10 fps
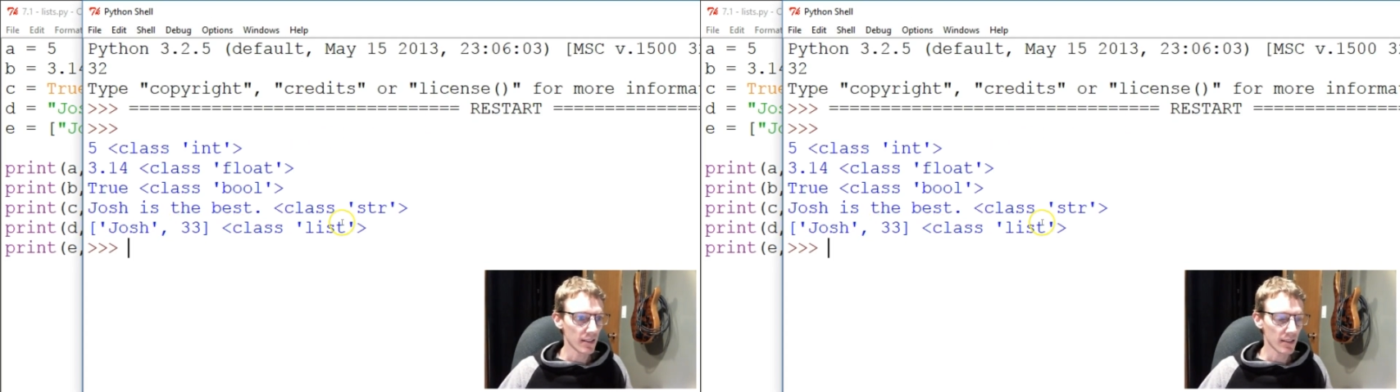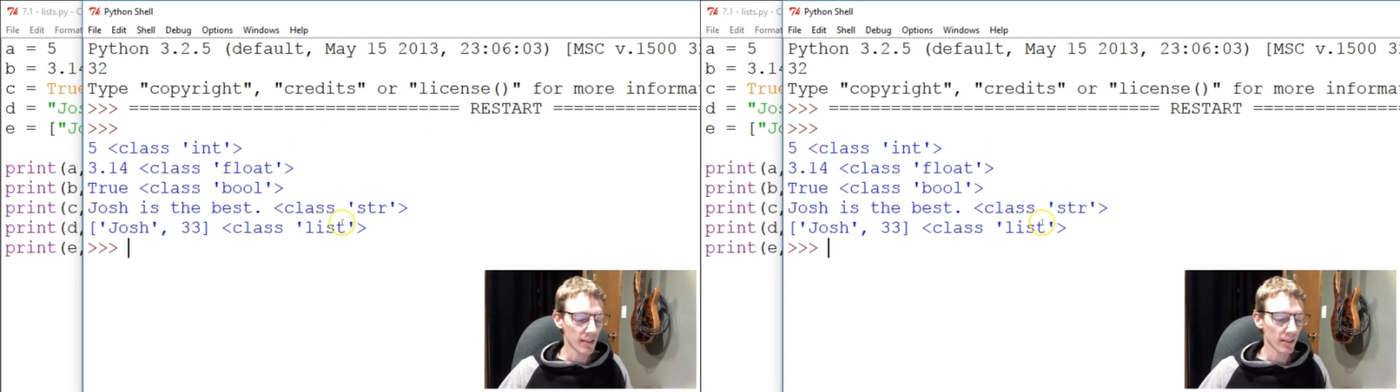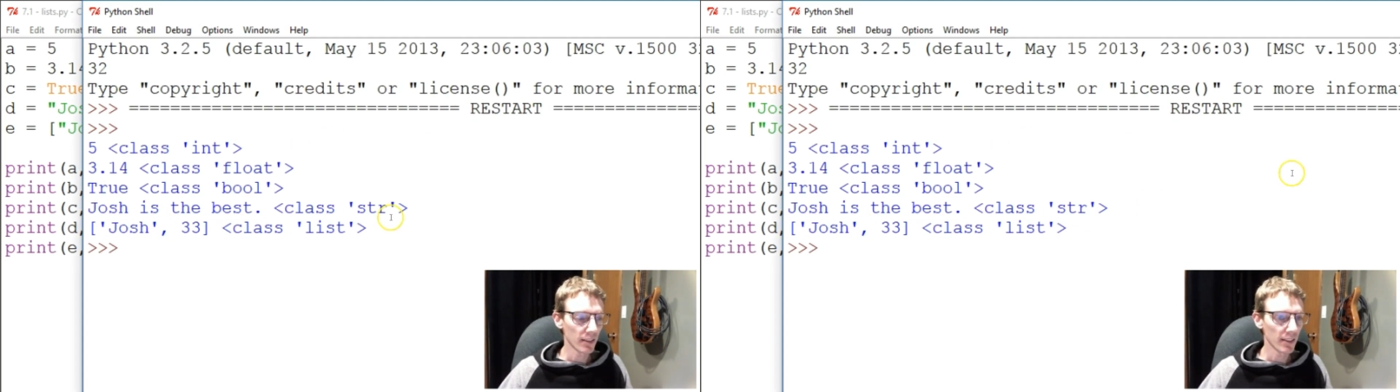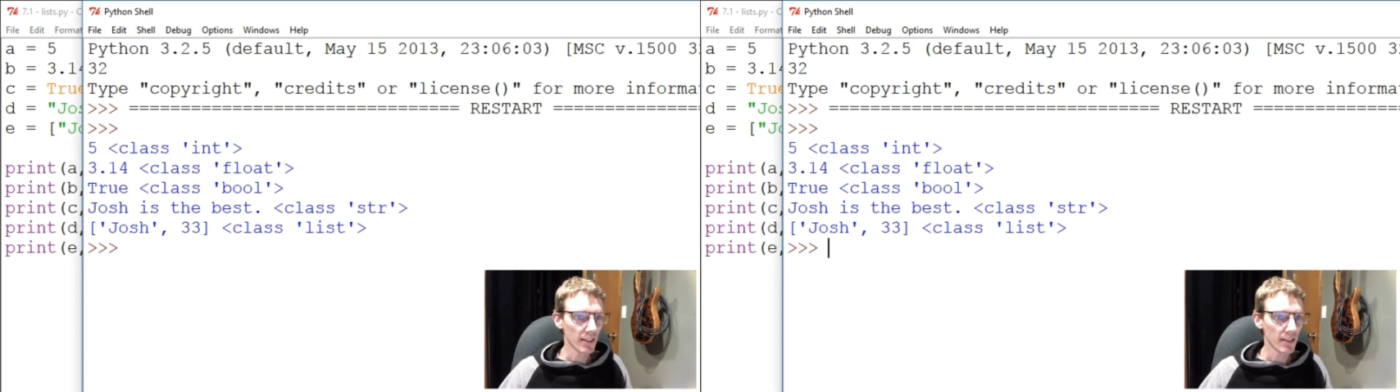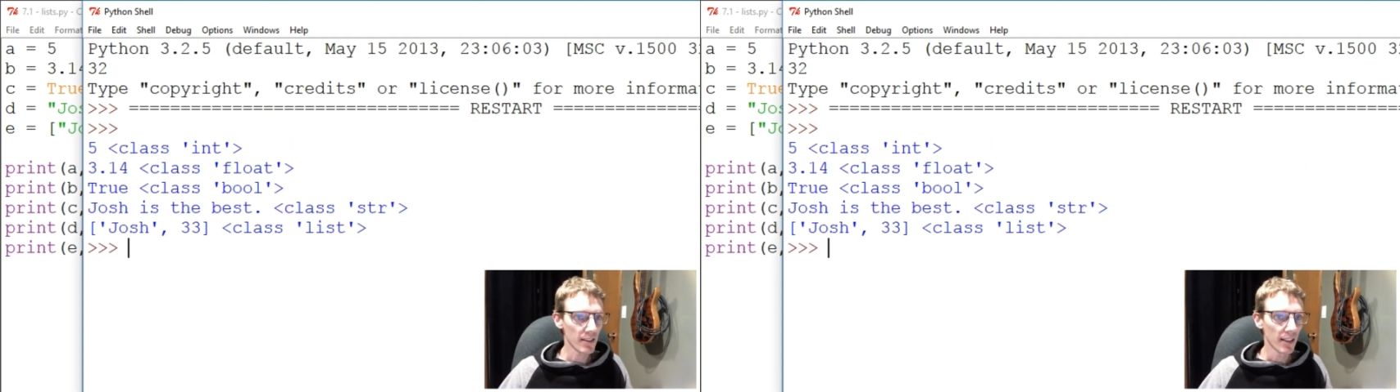It's still a
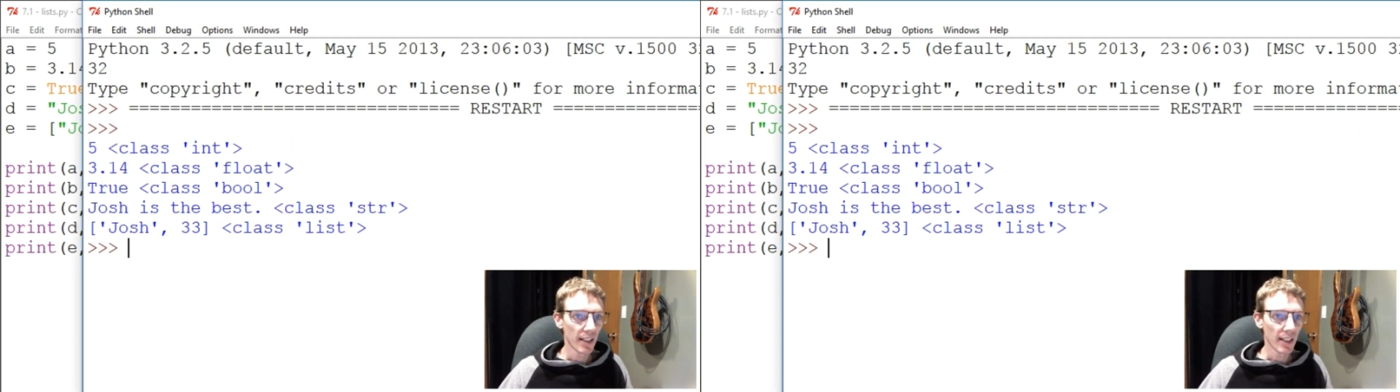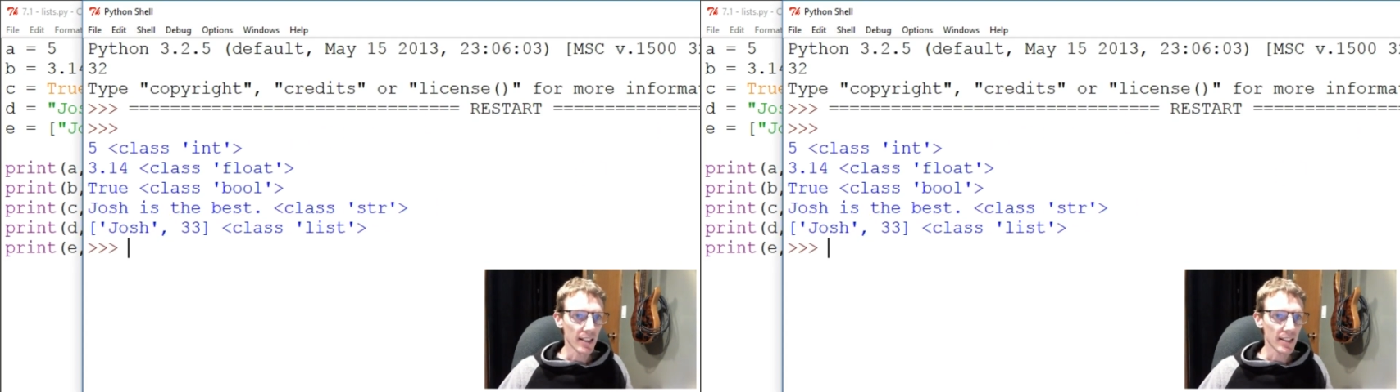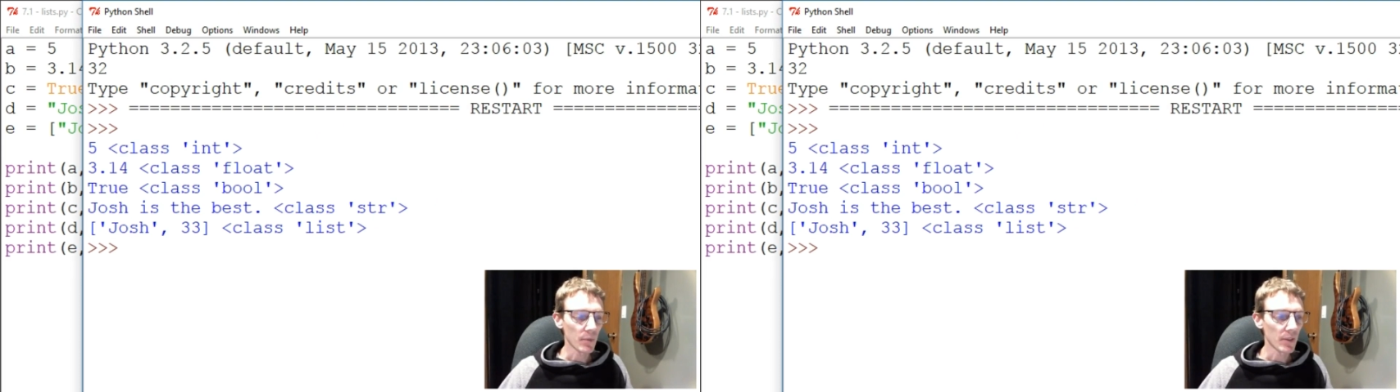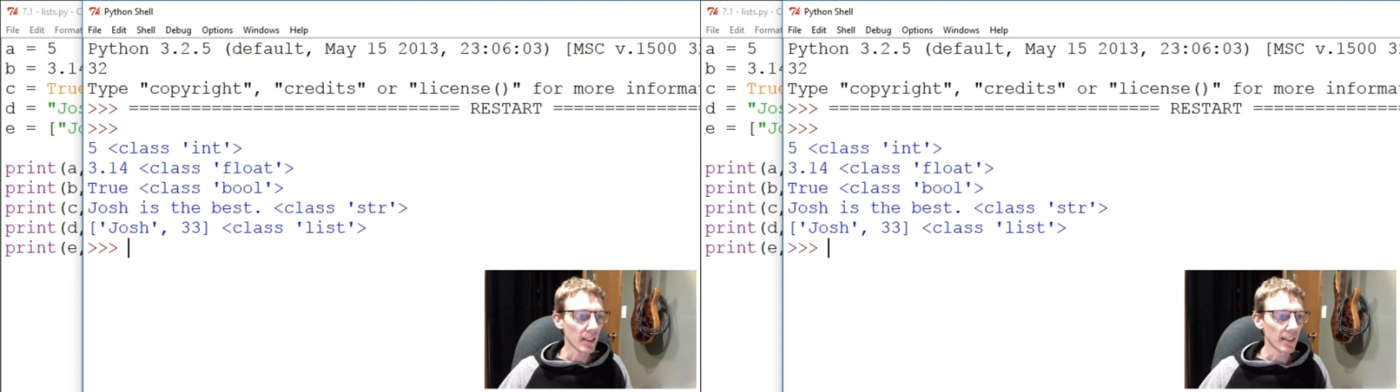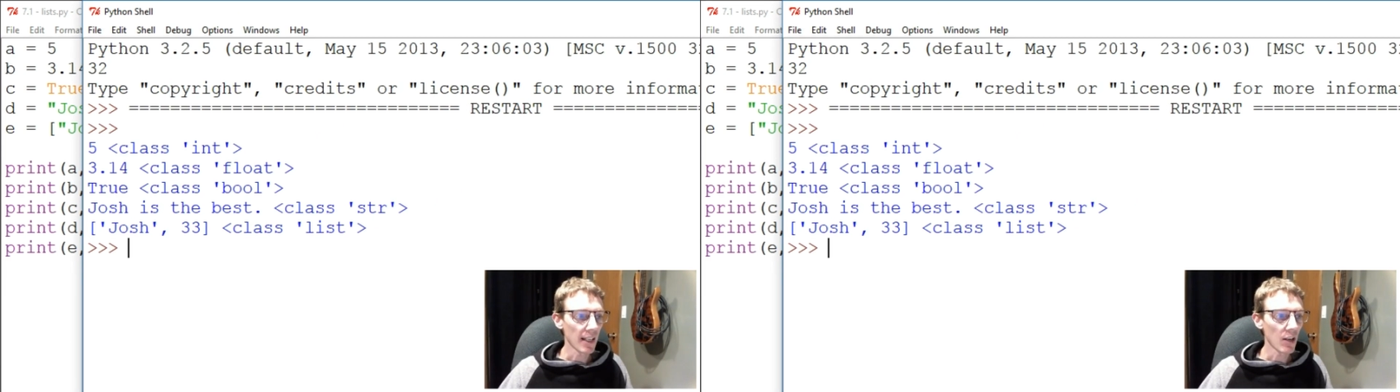list, except
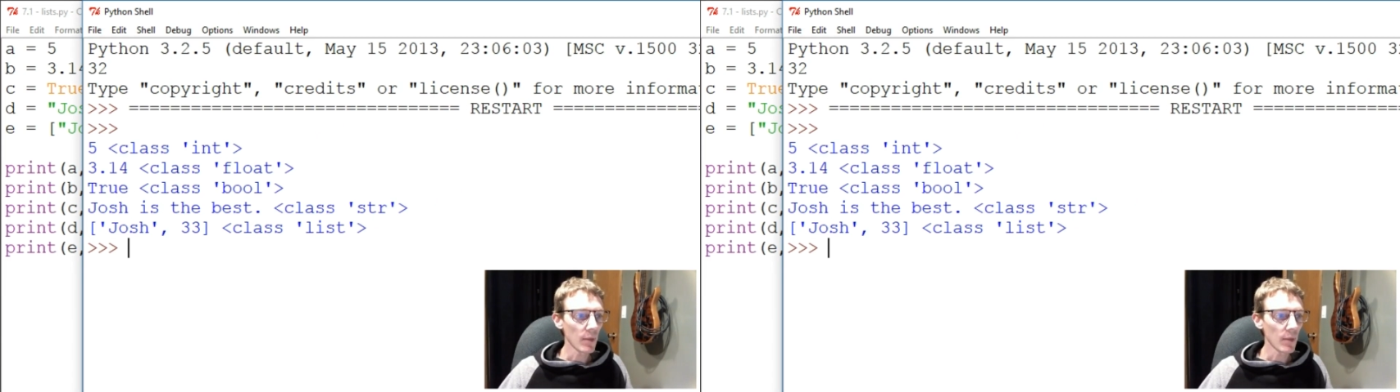that now